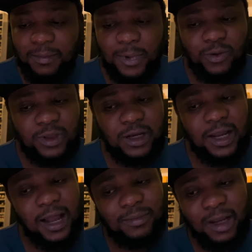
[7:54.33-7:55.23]
me you they
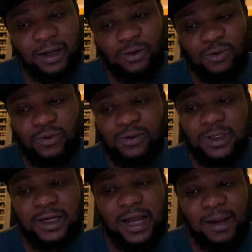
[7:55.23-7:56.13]
calm down, oh.
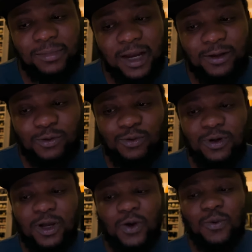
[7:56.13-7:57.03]
They calm down, oh.
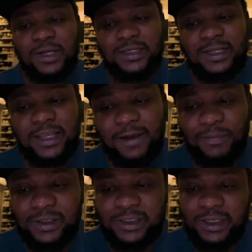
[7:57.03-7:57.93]
What did they
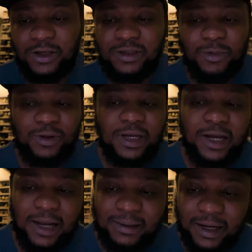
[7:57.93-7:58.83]
person tell me you they
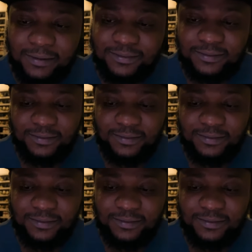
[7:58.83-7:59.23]
calm down?